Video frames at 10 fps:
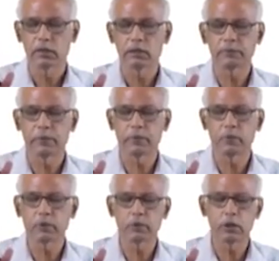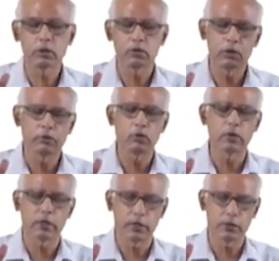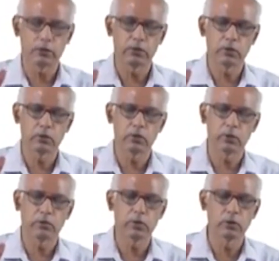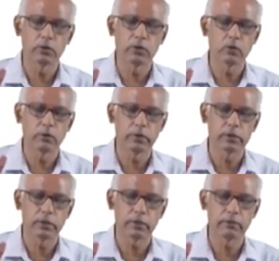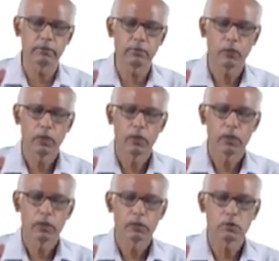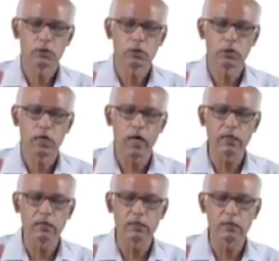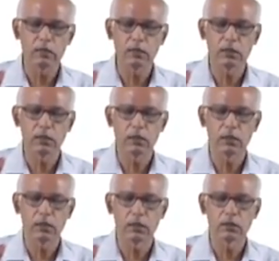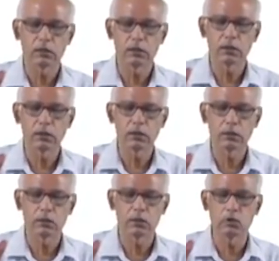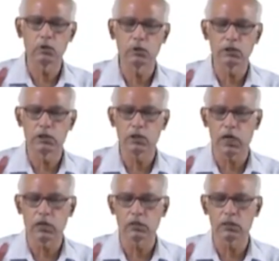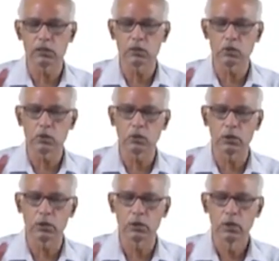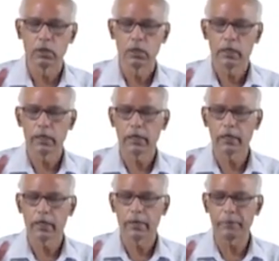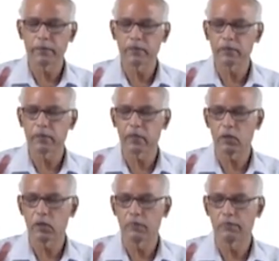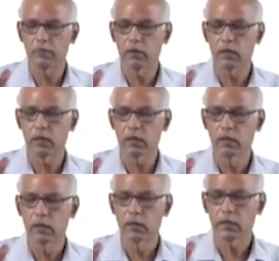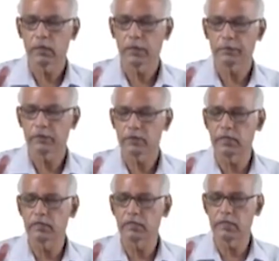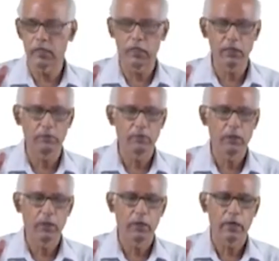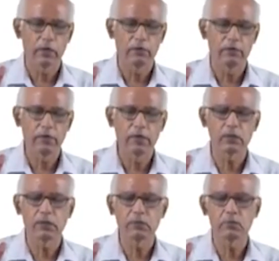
is proportional to the voltage which you want to measure. So charge is the Q is the charge is stored in a capacitor of capacitance C, and V is the